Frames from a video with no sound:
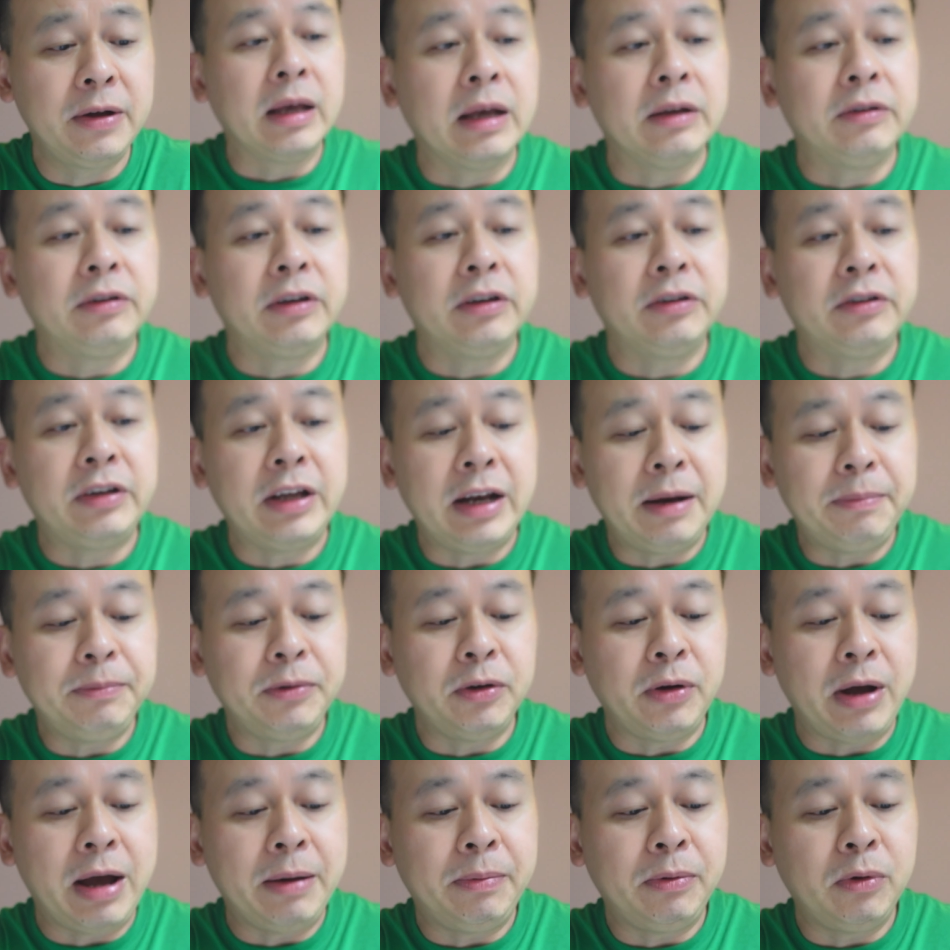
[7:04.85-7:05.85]
It says set up
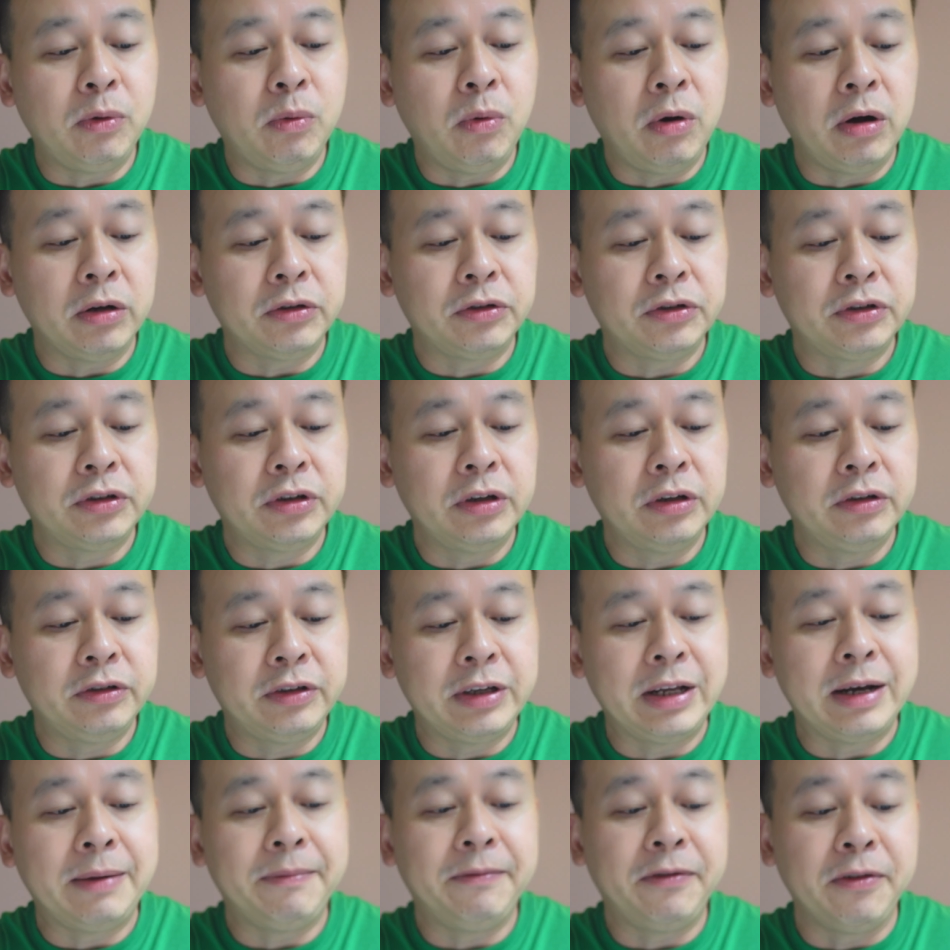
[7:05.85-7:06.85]
your Apple Watch,
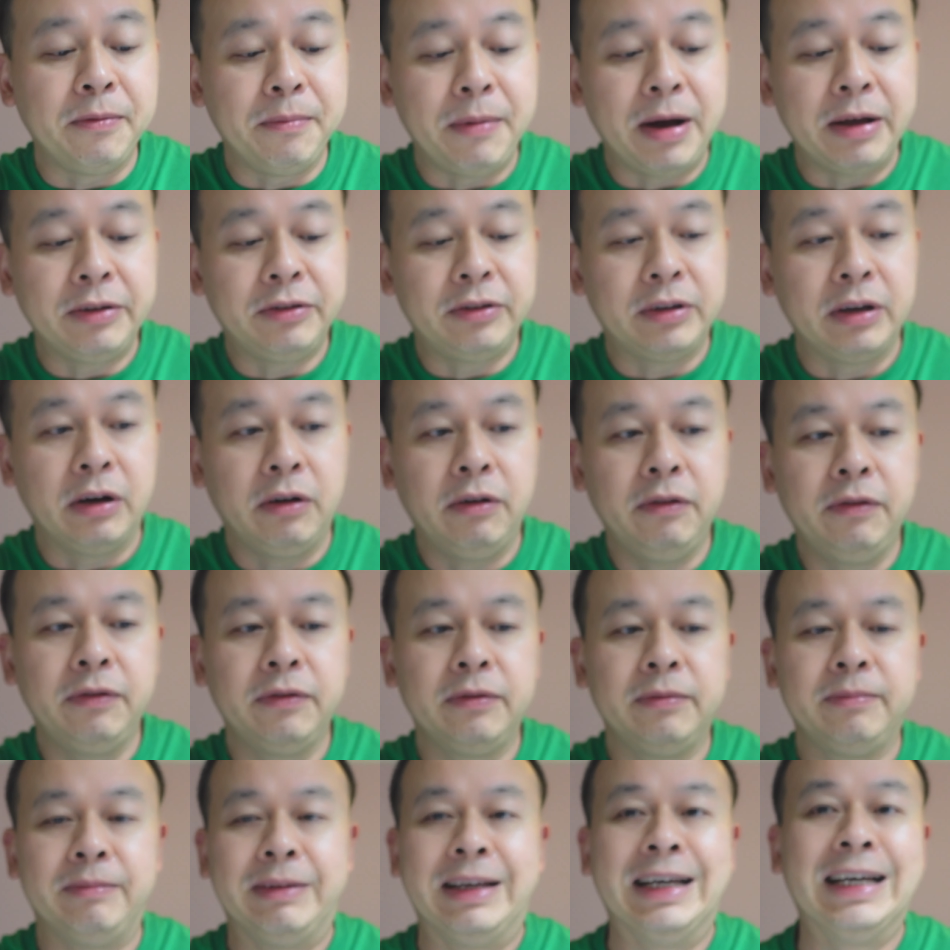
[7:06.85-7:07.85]
set up for myself.
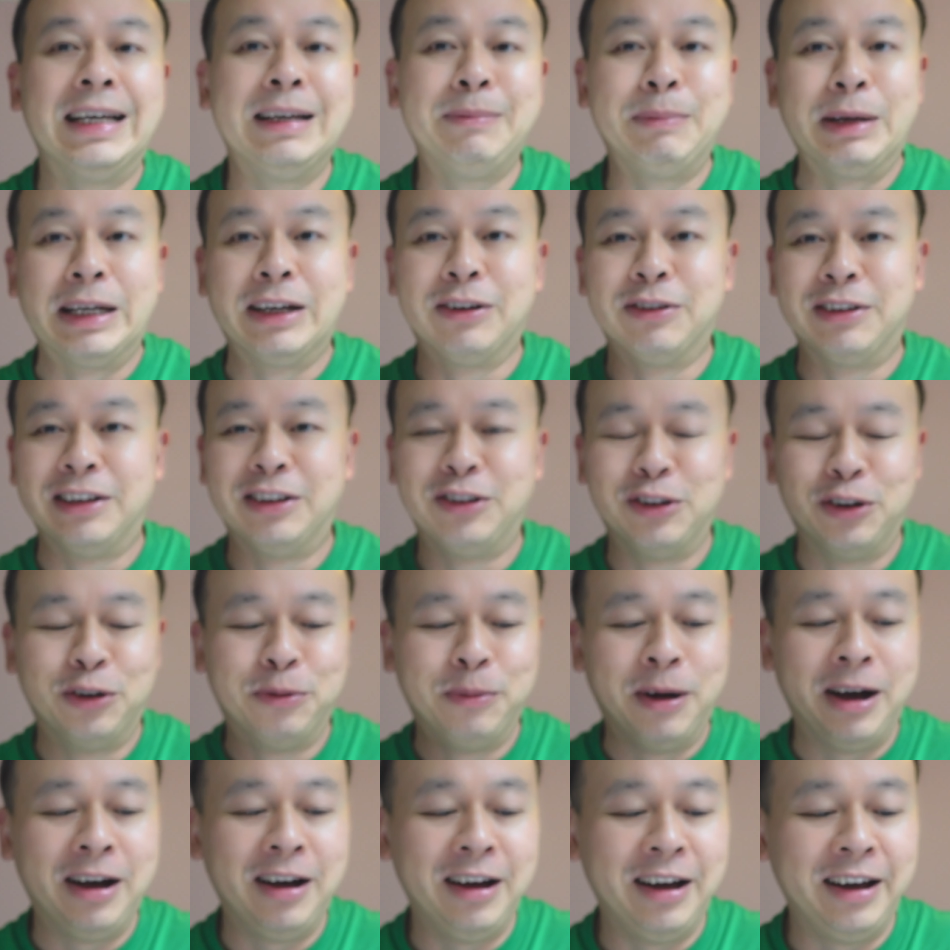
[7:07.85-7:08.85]
Yeah, because it's all
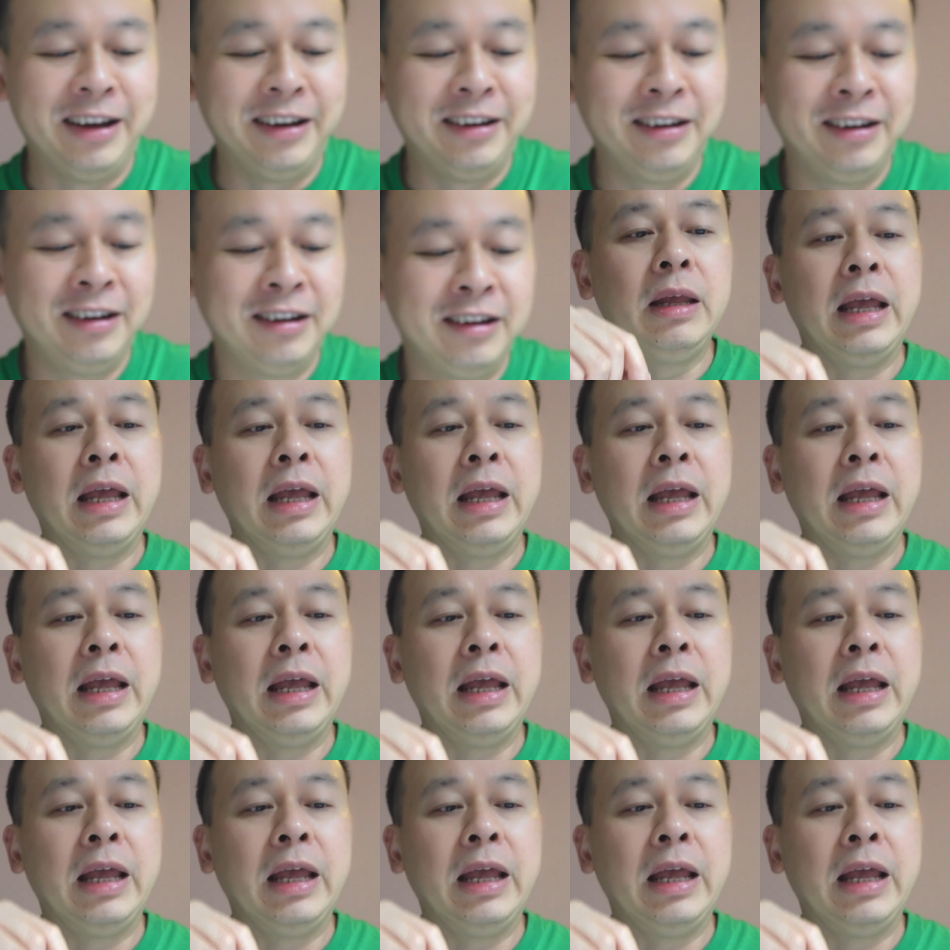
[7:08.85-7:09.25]
mine.